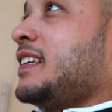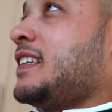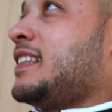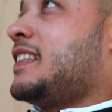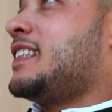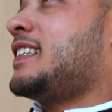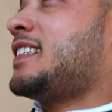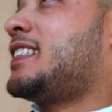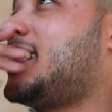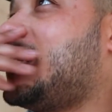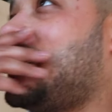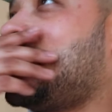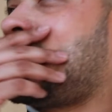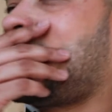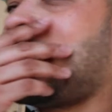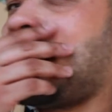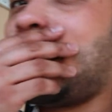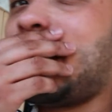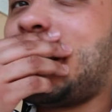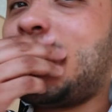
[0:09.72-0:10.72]
The
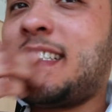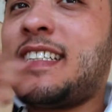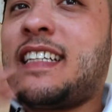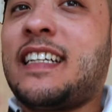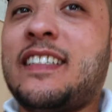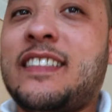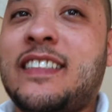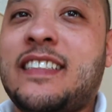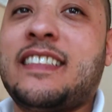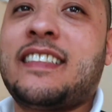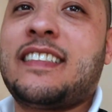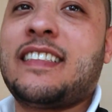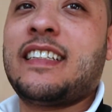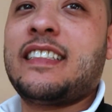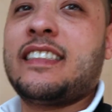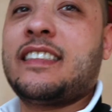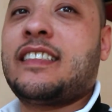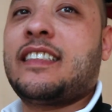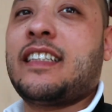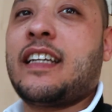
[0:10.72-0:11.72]
sunshine is out, the sun
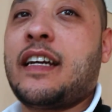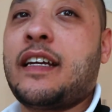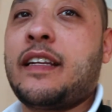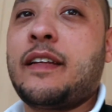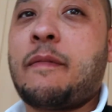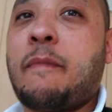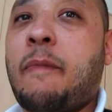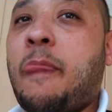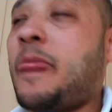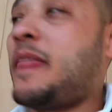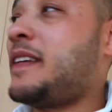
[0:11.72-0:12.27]
is shining.